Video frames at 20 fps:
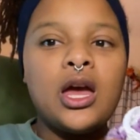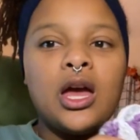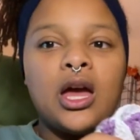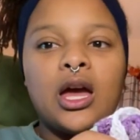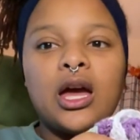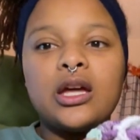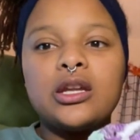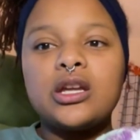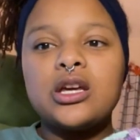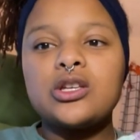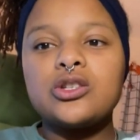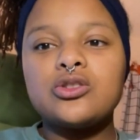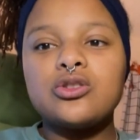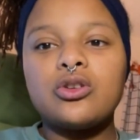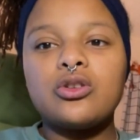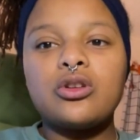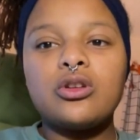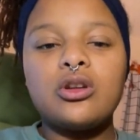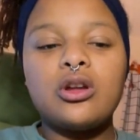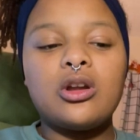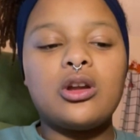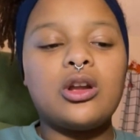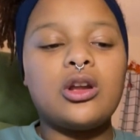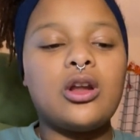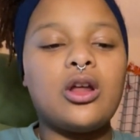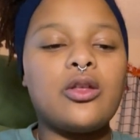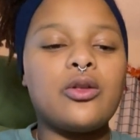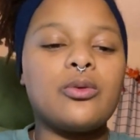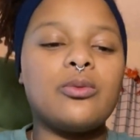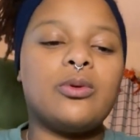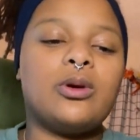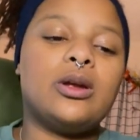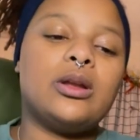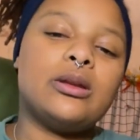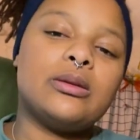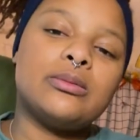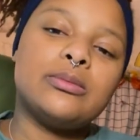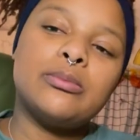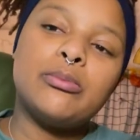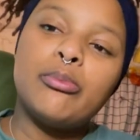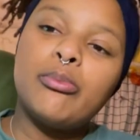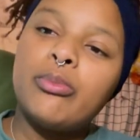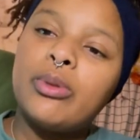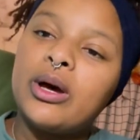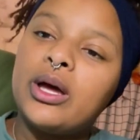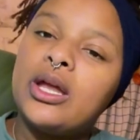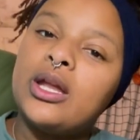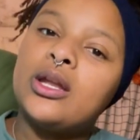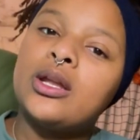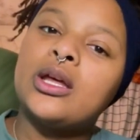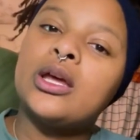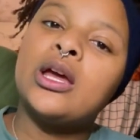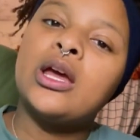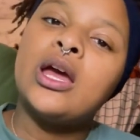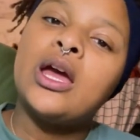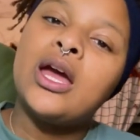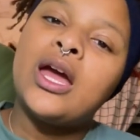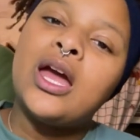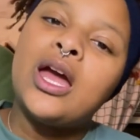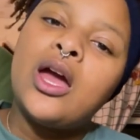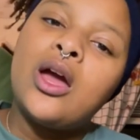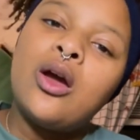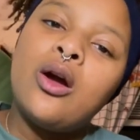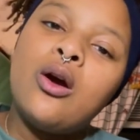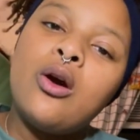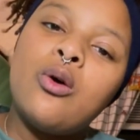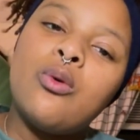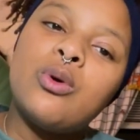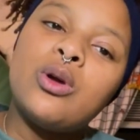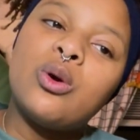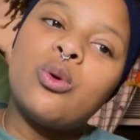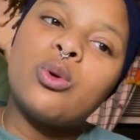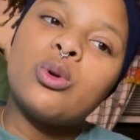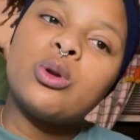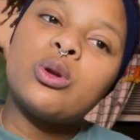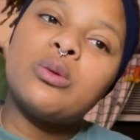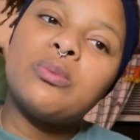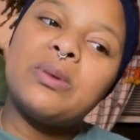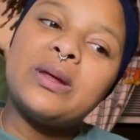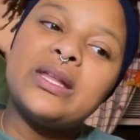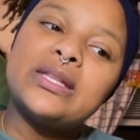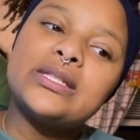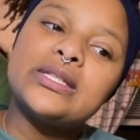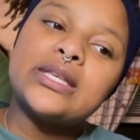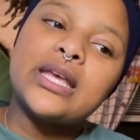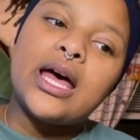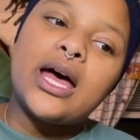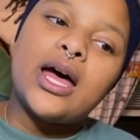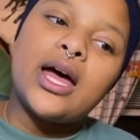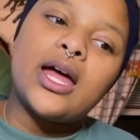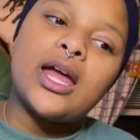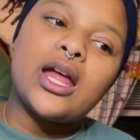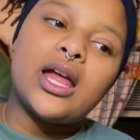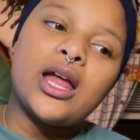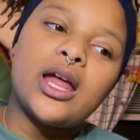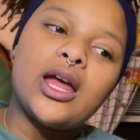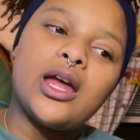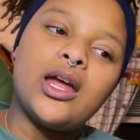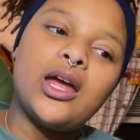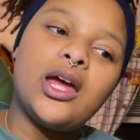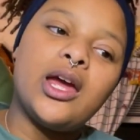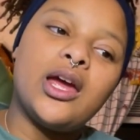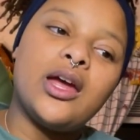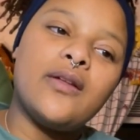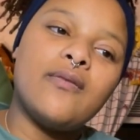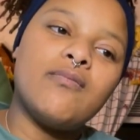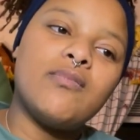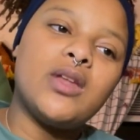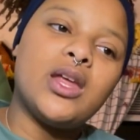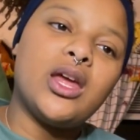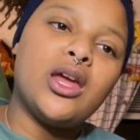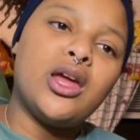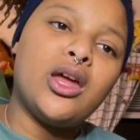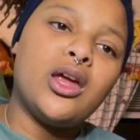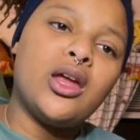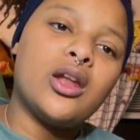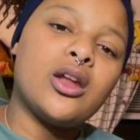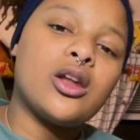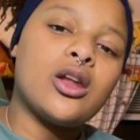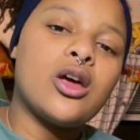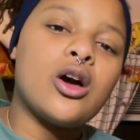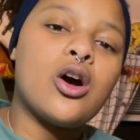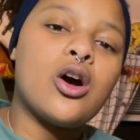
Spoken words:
and I started on another one, but we ordered pizza, and then